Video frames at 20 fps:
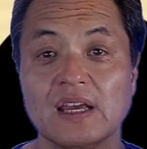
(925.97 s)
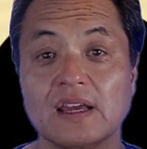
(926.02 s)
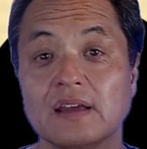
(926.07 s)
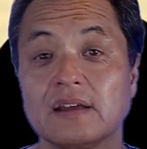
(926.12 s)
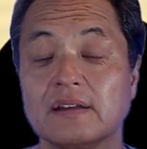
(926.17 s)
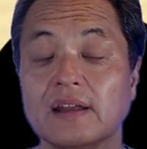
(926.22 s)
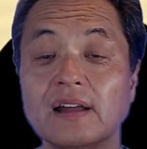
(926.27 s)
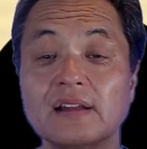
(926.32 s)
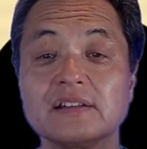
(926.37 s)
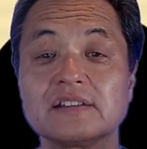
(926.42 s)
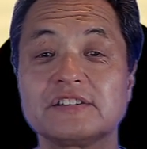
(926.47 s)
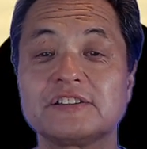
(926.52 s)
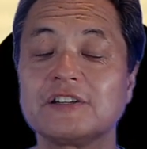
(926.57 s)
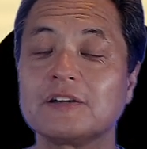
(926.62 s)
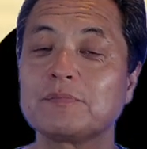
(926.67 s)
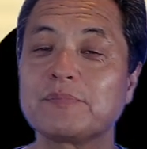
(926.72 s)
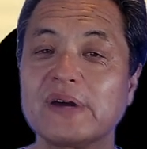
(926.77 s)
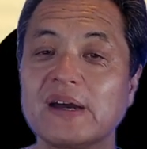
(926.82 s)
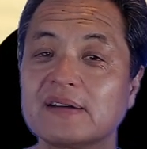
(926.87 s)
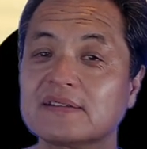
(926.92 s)
Now let's
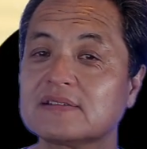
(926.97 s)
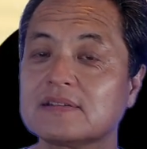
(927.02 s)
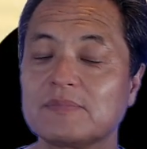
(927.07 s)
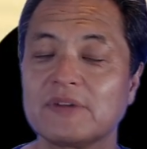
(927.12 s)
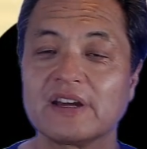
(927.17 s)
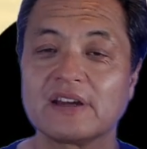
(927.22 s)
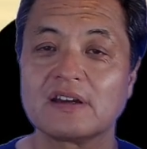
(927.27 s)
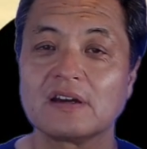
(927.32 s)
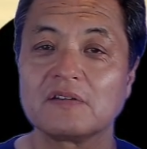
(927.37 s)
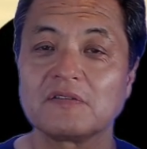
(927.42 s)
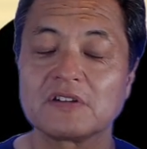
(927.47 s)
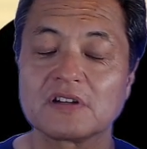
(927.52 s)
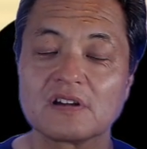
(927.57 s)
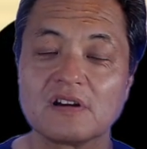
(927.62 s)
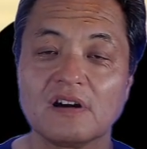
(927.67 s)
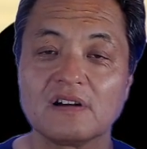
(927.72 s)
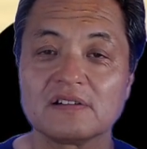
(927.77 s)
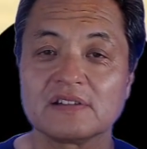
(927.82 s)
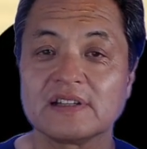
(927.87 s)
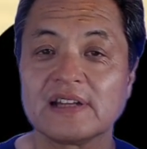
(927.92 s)
jump back to my covered
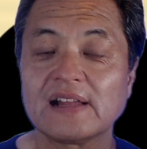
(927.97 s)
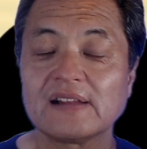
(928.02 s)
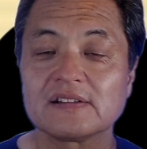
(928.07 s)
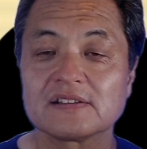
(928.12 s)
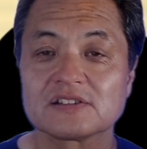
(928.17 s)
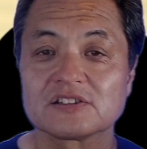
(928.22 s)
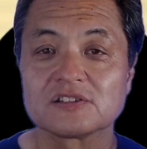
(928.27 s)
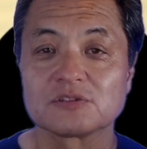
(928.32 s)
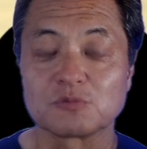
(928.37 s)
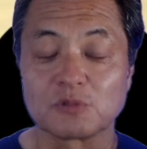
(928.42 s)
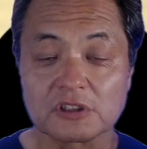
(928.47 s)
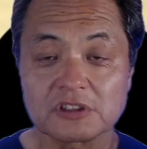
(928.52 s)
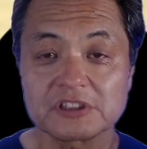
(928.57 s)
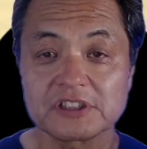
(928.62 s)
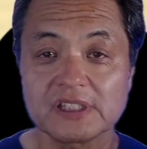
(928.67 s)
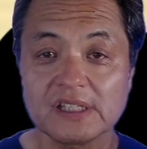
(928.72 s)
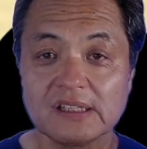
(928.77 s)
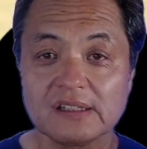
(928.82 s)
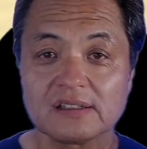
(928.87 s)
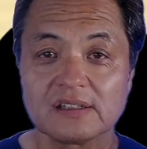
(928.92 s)
call analysis
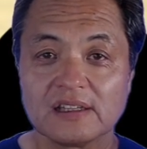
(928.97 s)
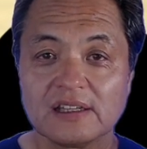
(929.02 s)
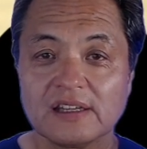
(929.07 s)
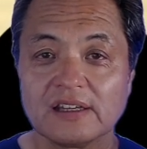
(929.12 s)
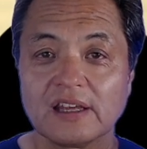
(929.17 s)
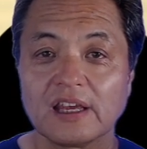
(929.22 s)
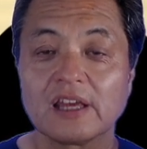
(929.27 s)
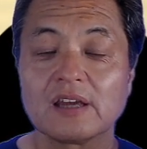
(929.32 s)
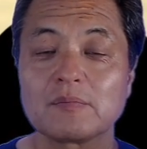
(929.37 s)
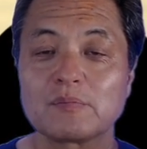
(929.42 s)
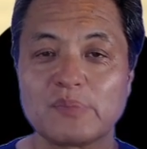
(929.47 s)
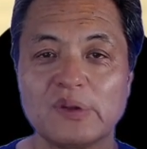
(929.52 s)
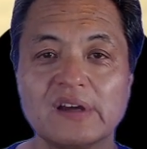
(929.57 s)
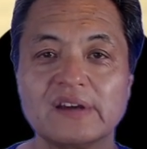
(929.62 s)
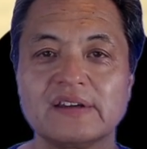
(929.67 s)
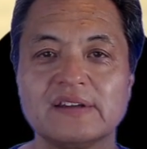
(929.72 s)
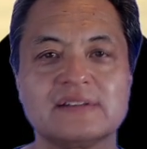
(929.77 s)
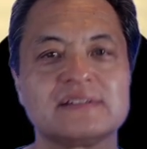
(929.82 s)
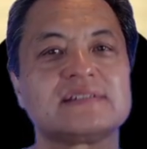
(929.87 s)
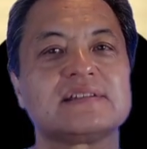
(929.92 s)
worksheet and
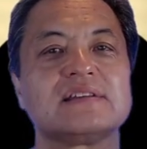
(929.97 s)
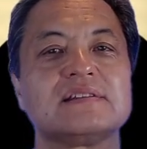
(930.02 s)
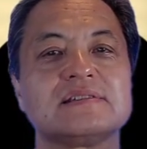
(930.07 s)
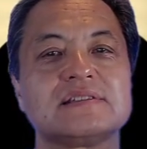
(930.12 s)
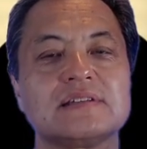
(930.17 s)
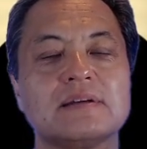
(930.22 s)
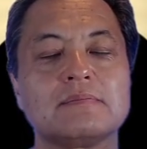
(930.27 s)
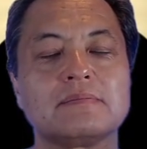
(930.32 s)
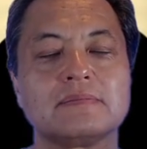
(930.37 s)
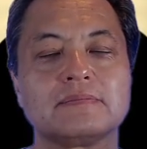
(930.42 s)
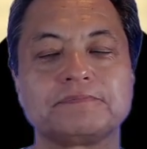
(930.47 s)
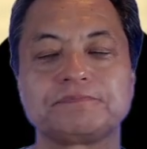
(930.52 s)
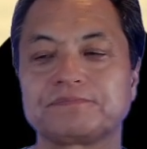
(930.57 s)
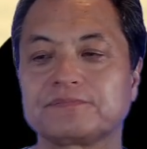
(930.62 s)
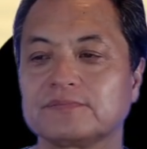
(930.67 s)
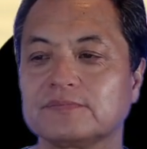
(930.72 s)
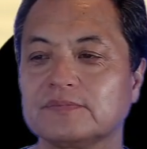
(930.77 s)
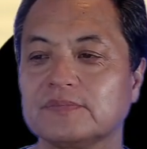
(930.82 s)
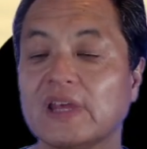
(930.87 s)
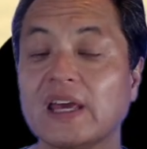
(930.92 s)
plug in some of
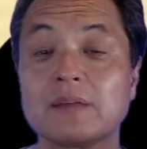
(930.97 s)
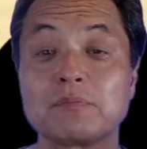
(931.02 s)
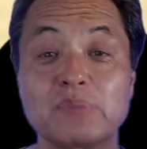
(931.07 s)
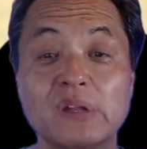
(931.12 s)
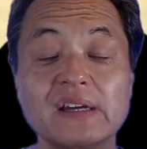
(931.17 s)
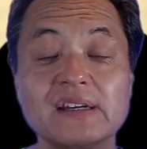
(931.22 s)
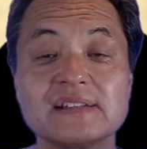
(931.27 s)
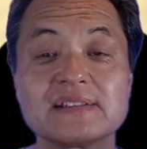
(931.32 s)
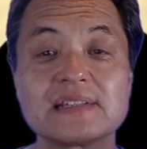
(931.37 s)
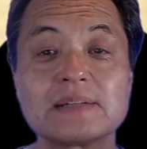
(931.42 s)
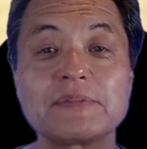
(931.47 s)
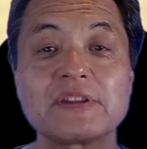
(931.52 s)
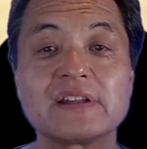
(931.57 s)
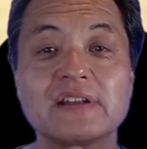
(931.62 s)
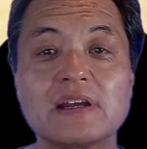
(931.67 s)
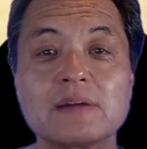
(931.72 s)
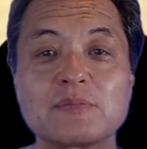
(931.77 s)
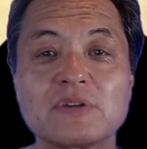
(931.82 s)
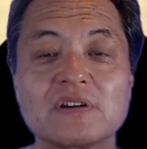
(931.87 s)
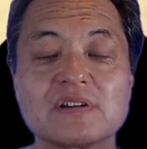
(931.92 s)
the
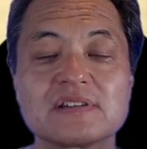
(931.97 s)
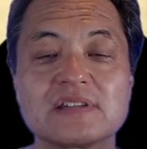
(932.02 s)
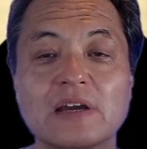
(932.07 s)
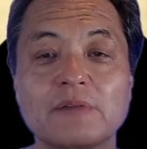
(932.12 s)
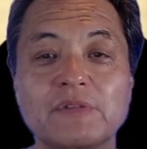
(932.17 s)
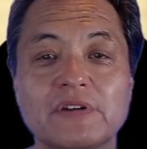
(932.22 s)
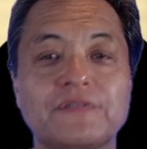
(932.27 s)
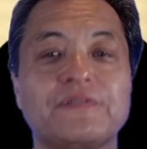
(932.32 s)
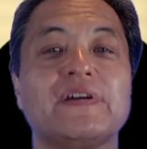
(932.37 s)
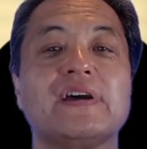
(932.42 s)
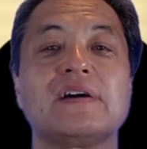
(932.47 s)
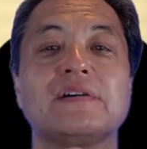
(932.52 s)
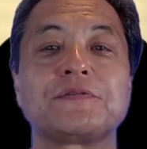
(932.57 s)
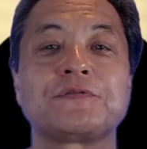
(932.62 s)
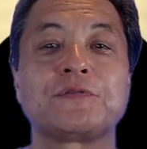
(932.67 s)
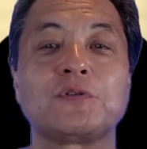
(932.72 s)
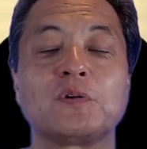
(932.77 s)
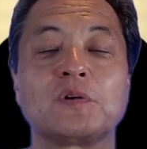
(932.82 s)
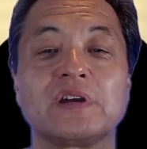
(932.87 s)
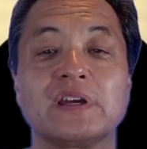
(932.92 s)
numbers that we found
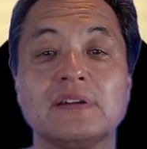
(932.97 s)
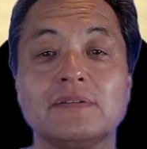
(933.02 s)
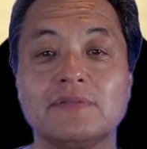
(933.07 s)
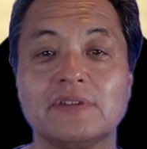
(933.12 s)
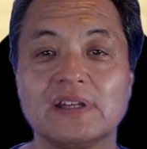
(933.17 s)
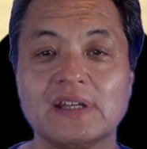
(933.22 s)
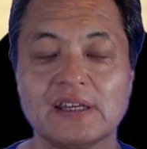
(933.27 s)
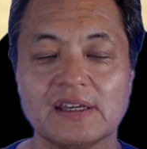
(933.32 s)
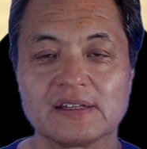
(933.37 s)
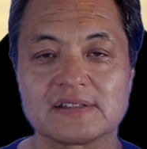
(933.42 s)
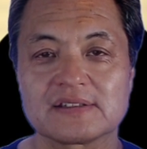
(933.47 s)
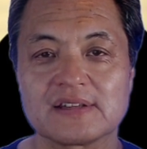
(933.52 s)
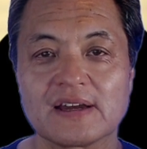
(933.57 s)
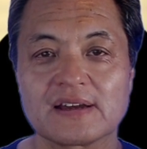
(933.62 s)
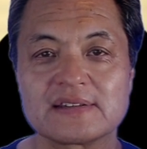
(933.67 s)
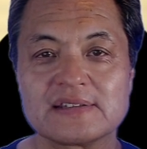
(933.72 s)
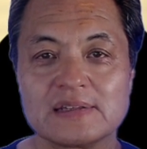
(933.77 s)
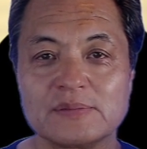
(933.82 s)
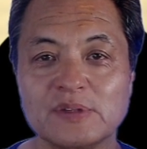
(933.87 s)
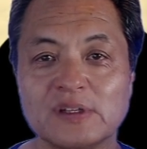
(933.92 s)
for Nvidia,
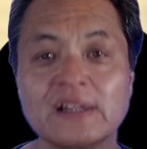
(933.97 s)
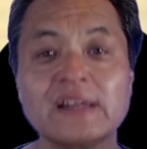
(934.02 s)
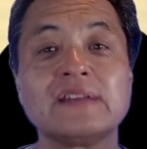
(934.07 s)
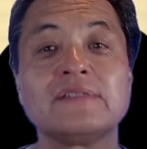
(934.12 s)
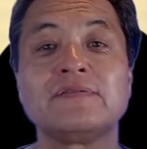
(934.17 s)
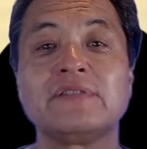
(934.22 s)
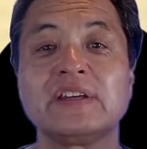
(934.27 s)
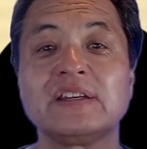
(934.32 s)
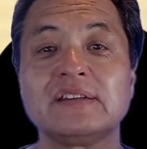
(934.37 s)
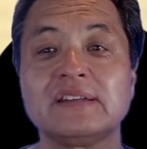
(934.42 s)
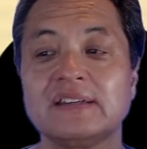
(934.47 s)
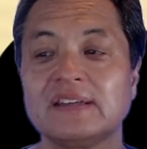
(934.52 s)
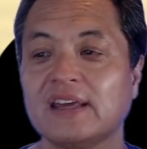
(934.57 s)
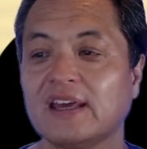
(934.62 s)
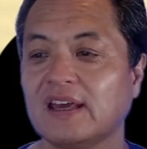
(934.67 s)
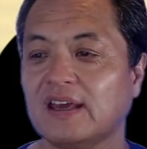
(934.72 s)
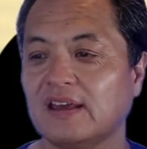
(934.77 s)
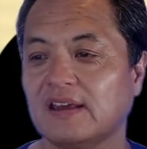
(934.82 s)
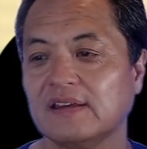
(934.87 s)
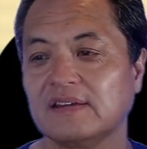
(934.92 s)
stock symbol
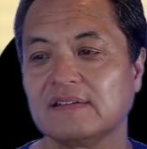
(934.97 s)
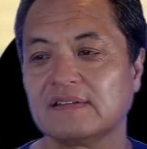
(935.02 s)
NVDA.